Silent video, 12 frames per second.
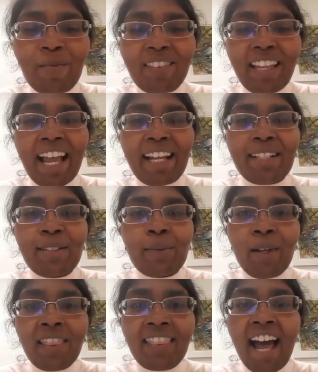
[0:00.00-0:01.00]
And
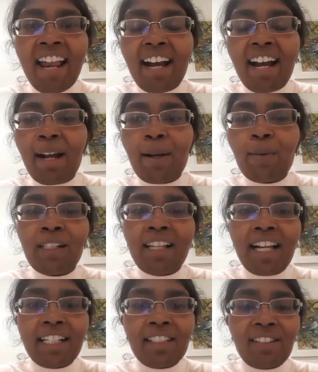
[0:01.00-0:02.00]
with that, I would
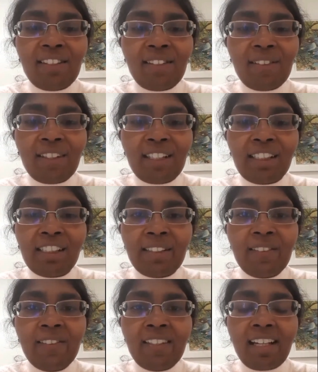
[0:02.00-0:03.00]
like to
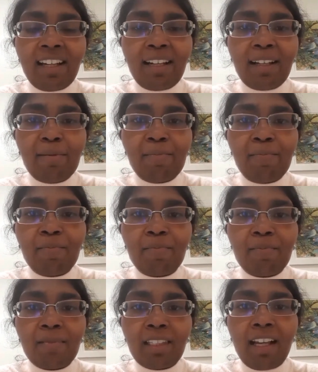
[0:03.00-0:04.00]
conclude
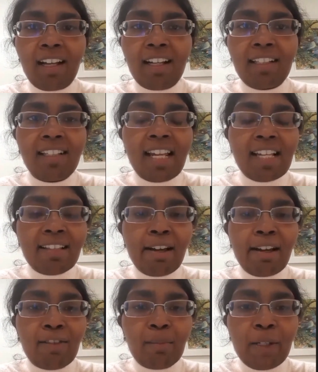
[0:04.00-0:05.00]
today's
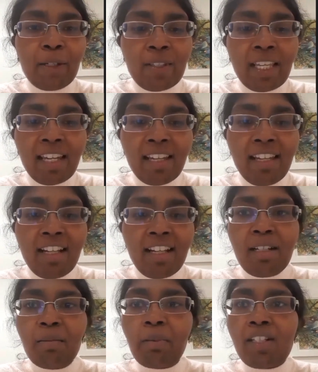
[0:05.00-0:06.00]
Live from Lucy.
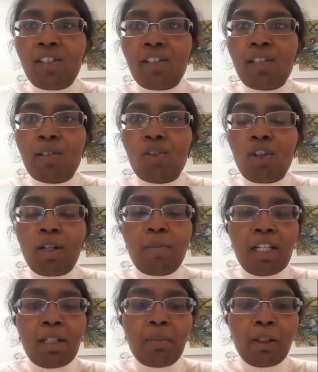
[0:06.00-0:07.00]
Please do join
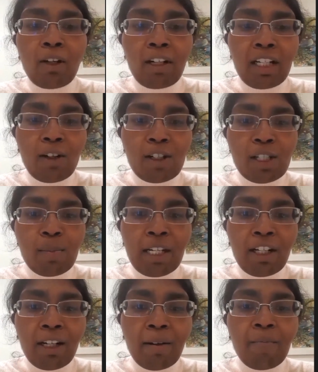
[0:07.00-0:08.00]
me in applauding our
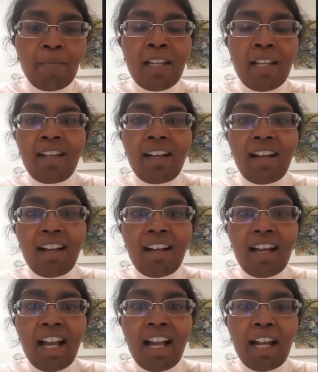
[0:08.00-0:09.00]
speaker.
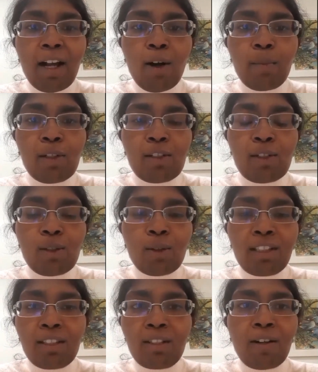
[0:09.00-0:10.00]
And I hope you
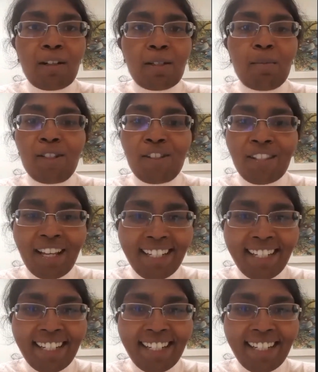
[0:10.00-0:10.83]
enjoyed the talk as much as I did.